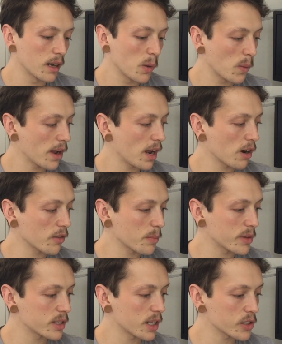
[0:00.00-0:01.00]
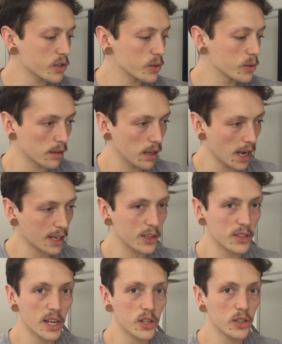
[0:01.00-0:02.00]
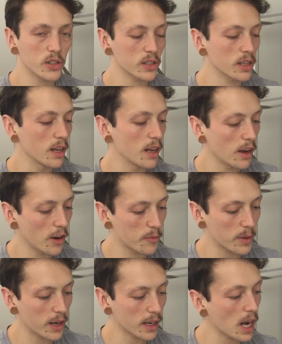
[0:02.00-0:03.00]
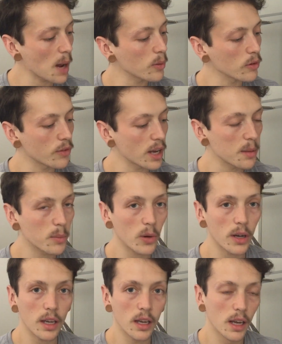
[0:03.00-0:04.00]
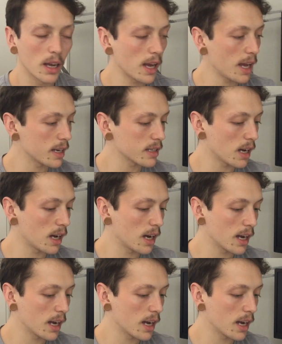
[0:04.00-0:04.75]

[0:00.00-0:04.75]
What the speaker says: aware of the potential accusations of being an Apple fanboy, and